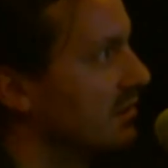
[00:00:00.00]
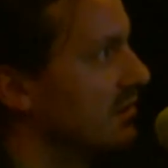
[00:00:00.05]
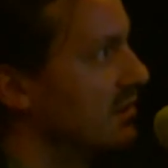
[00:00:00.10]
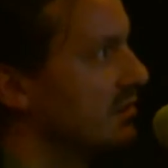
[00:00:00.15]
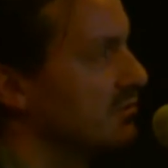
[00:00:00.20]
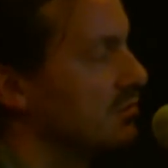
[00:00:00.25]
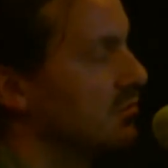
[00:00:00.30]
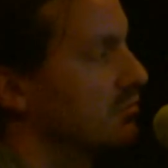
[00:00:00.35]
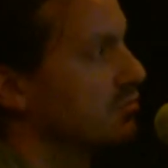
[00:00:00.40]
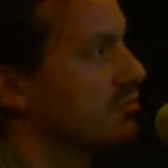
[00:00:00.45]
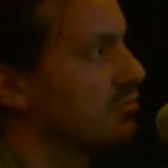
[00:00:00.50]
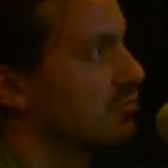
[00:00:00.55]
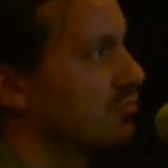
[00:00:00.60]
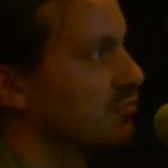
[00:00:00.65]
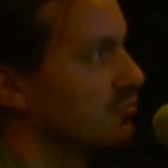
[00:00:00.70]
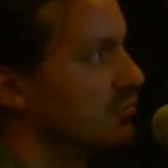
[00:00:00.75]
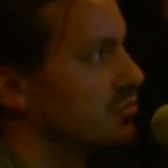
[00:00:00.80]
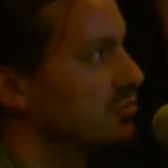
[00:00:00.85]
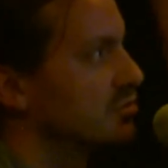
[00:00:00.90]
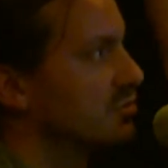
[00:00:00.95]
I, am not
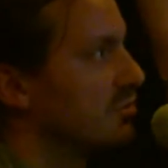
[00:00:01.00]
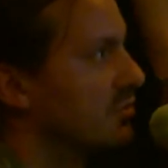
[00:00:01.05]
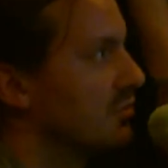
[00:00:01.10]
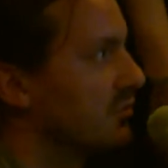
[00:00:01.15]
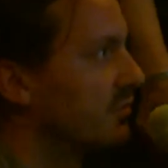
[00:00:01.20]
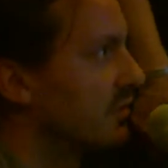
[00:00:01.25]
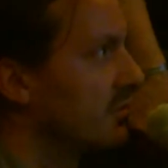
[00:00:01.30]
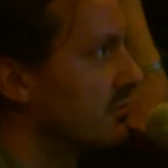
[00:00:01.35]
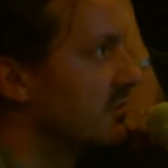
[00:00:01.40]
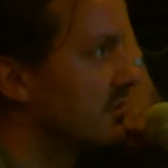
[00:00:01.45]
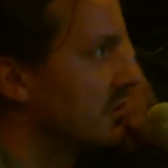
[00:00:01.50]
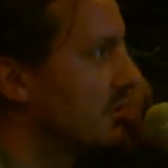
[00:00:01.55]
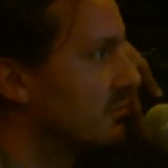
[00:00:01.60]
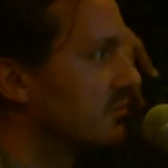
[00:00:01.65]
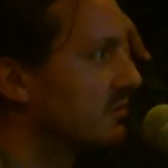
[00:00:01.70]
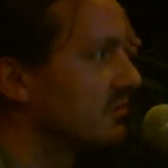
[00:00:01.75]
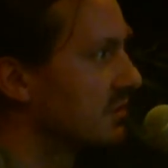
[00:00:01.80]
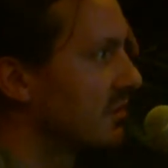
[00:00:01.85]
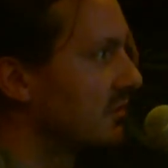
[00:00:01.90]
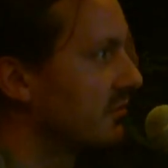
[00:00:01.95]
too much familiar
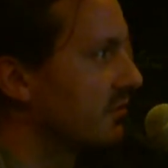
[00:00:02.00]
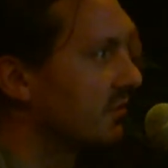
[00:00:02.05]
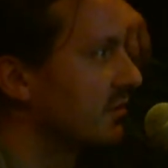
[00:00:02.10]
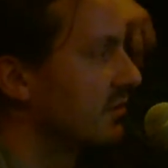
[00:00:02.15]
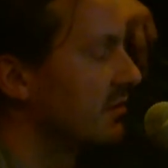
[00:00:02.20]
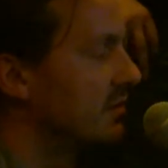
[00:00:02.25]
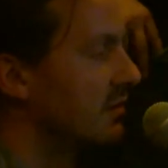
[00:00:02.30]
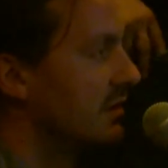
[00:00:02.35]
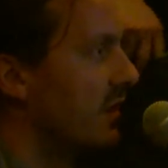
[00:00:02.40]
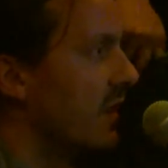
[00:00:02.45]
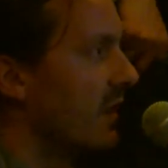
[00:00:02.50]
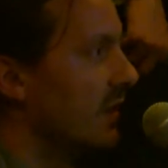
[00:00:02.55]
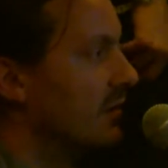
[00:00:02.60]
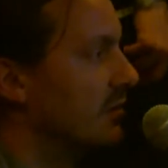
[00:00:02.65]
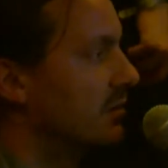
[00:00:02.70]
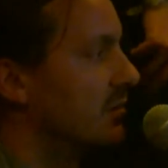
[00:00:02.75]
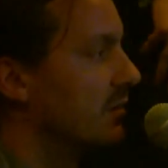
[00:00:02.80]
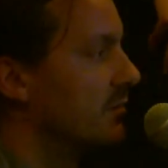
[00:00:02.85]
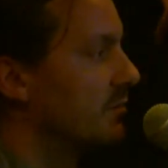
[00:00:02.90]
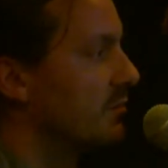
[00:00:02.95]
with Kafka.
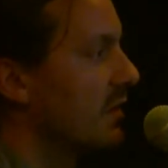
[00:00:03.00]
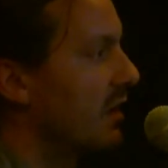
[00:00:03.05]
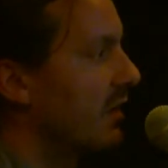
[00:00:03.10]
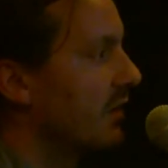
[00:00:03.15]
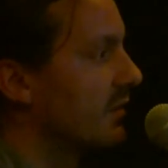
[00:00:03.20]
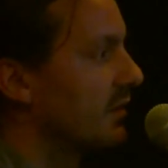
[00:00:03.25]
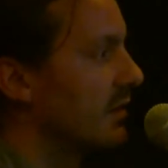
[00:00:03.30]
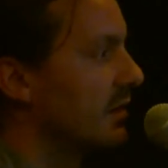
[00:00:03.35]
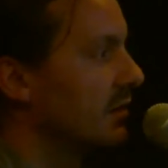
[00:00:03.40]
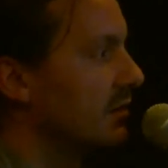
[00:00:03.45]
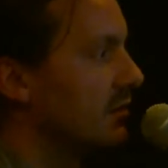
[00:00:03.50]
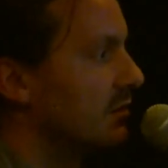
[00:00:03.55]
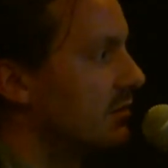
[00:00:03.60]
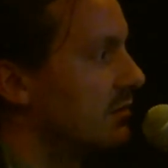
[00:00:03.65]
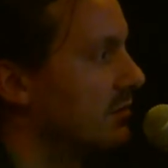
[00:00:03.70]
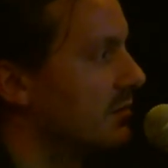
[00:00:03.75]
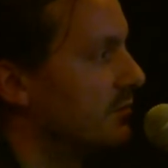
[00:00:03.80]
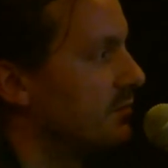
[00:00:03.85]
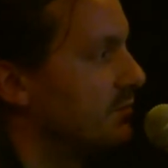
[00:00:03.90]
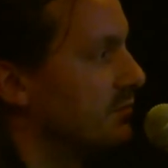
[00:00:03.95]
Um, are there
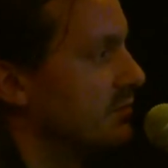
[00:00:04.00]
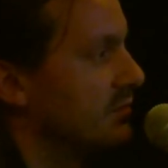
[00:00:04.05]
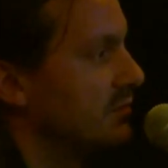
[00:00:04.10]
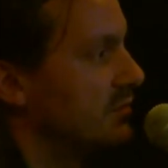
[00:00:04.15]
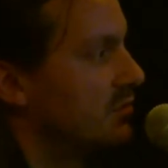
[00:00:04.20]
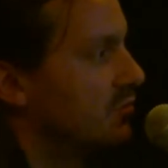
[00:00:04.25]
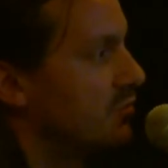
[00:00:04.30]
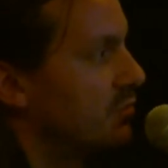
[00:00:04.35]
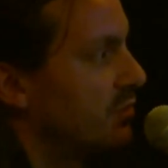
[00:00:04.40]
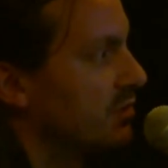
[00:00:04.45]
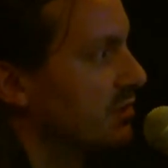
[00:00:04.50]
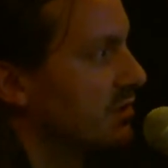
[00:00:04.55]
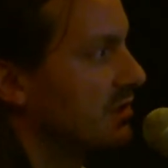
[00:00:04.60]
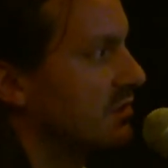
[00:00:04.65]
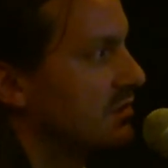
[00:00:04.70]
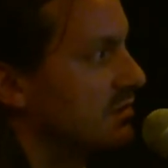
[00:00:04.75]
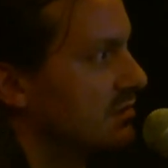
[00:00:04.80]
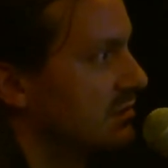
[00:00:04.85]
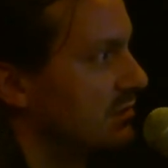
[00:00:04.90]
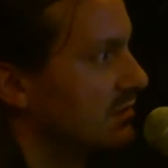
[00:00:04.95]
um,
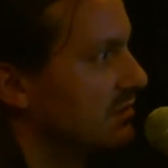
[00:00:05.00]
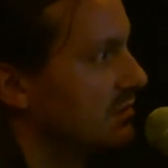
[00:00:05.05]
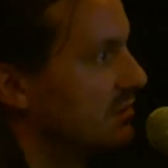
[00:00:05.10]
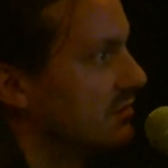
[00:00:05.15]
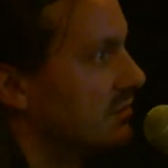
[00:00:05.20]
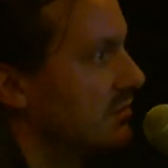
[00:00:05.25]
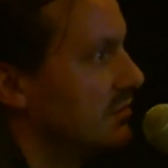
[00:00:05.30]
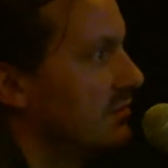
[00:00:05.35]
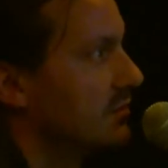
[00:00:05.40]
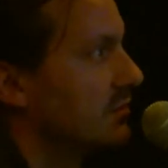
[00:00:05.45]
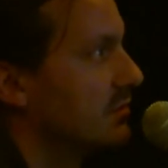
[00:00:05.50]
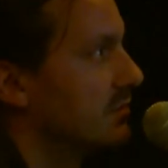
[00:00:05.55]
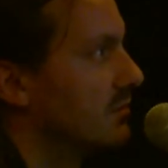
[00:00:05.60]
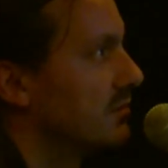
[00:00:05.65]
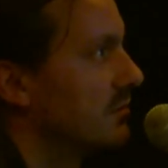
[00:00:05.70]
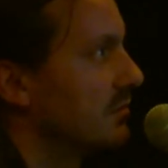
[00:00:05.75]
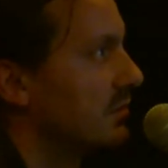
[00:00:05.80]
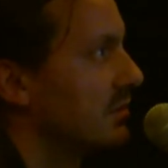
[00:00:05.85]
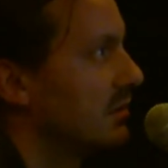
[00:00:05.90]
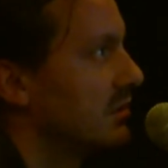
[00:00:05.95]
duplicated
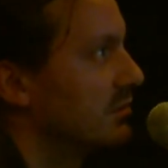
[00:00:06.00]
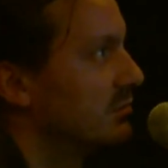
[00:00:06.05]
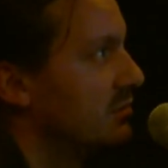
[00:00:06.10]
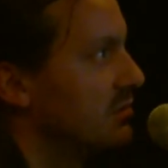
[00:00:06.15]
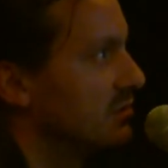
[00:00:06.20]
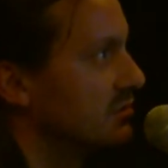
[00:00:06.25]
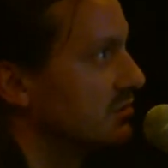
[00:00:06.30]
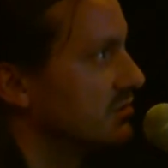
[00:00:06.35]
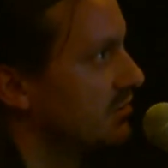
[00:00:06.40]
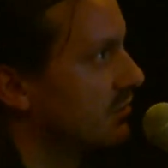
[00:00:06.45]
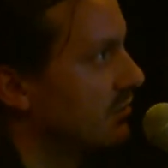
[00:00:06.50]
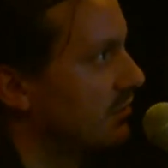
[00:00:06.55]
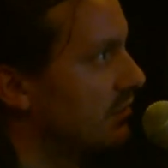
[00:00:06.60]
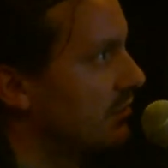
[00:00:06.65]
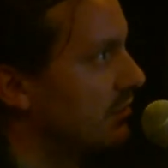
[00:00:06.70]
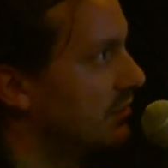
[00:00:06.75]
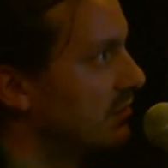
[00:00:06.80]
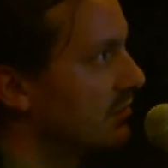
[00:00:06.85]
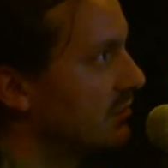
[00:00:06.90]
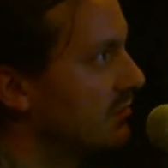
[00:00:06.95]
elements
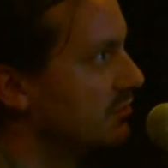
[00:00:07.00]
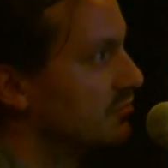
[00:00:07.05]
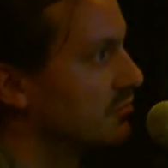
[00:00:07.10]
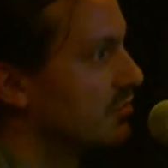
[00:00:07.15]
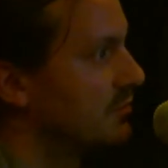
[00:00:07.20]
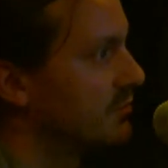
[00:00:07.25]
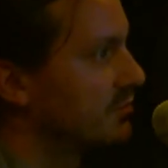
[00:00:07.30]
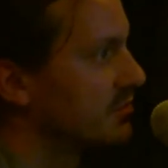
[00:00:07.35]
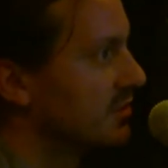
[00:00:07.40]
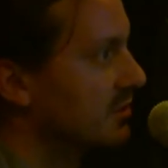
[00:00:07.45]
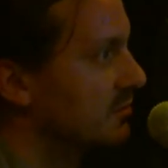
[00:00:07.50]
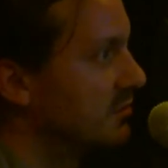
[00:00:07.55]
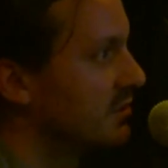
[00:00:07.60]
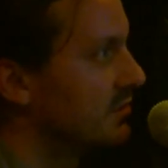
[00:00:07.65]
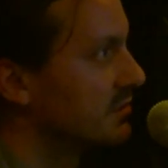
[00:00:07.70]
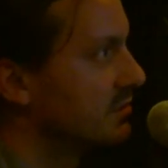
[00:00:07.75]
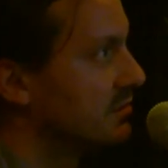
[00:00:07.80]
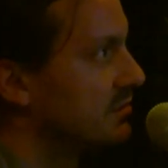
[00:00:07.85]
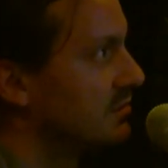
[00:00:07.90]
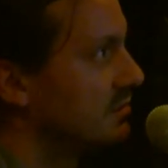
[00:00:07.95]
or dropped
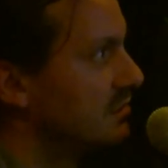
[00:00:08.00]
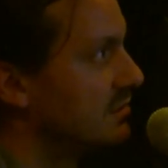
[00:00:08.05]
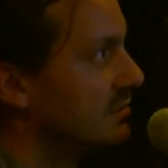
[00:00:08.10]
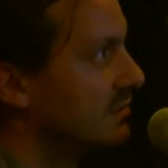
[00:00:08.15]
elements?